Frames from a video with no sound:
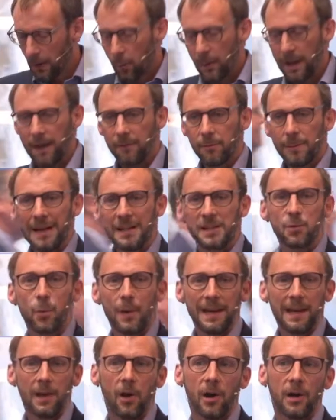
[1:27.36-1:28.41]
We have about
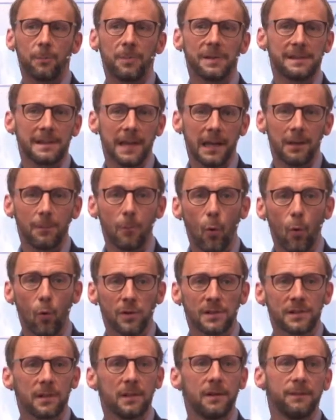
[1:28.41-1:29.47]
29% more
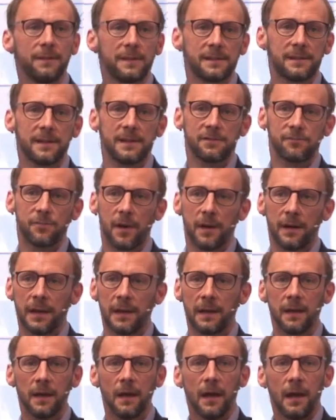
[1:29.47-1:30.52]
services
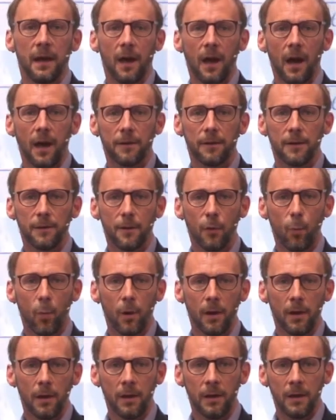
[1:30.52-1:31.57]
running than there
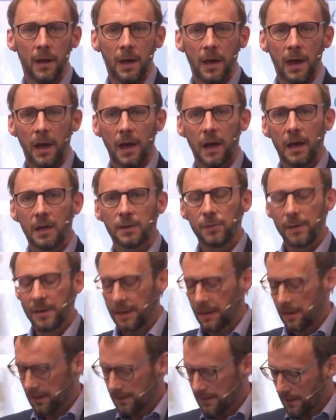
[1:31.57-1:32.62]
were 20
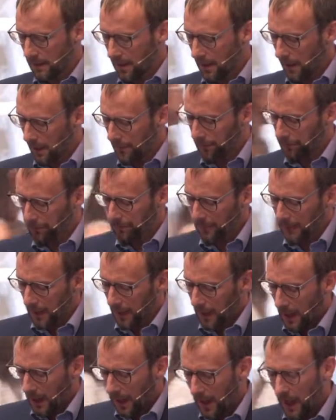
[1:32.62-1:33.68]
years ago.
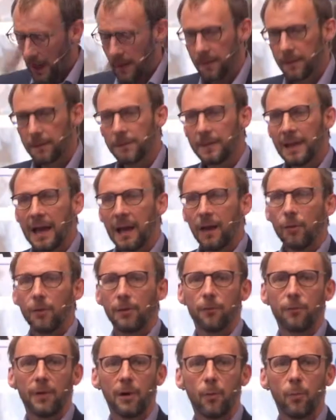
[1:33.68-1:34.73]
Now
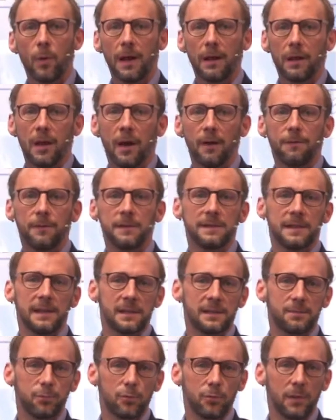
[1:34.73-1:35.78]
the railway covers
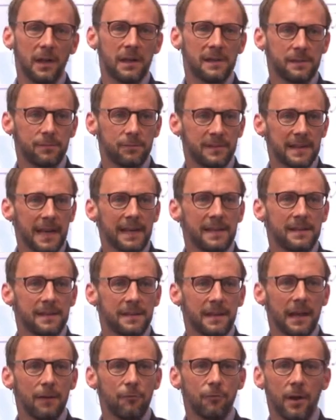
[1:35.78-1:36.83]
its
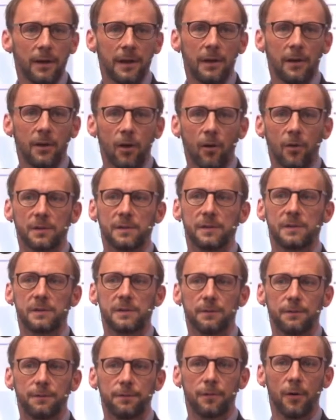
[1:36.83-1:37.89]
day-to-day running
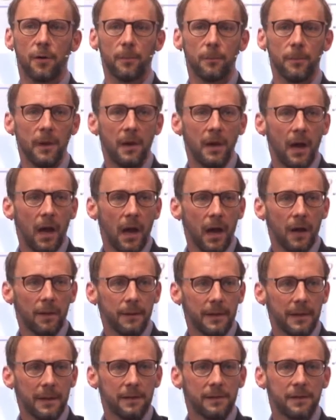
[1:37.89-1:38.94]
costs from
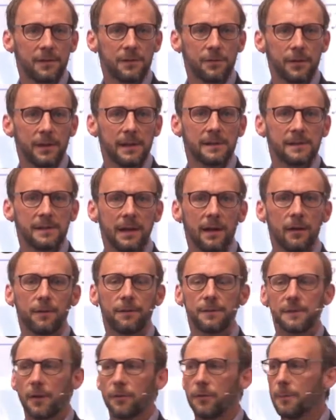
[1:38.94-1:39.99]
the industry
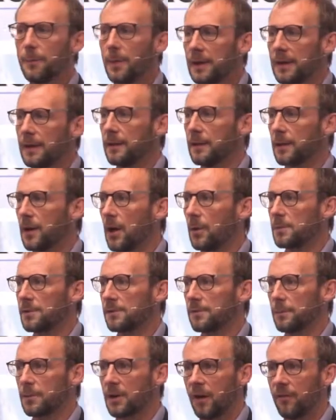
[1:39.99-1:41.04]
itself. So the money that comes
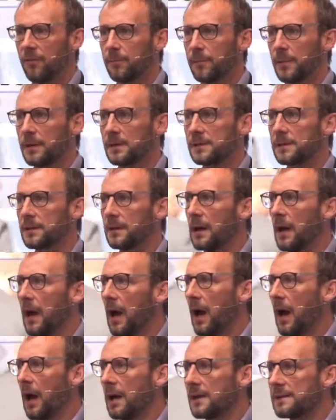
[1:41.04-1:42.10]
from government
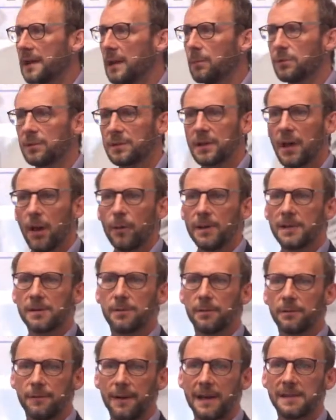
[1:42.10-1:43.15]
is able to go
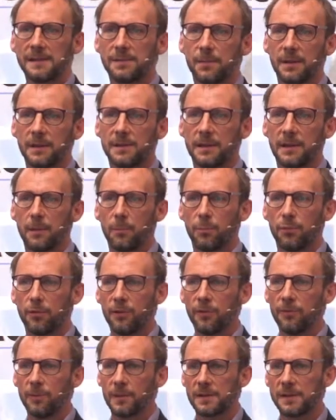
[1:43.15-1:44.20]
into investment and
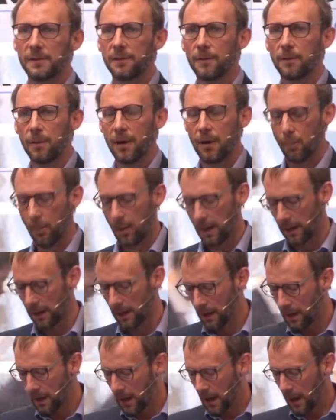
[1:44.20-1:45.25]
improvement of the railway,
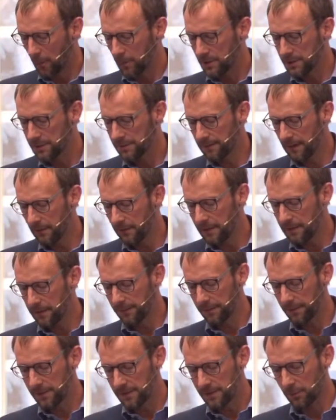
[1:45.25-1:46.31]
which is very
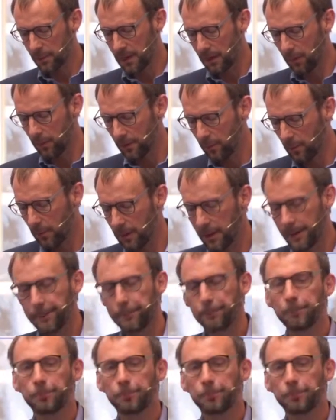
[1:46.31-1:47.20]
different to where we were.